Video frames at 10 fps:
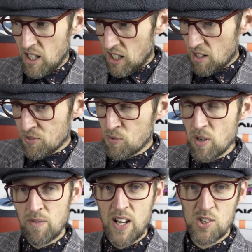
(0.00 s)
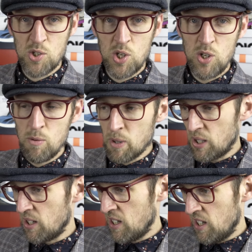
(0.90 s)
I love the Run Fast 2,
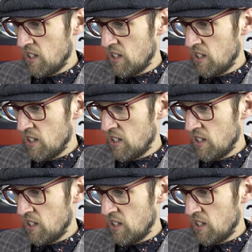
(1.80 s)
but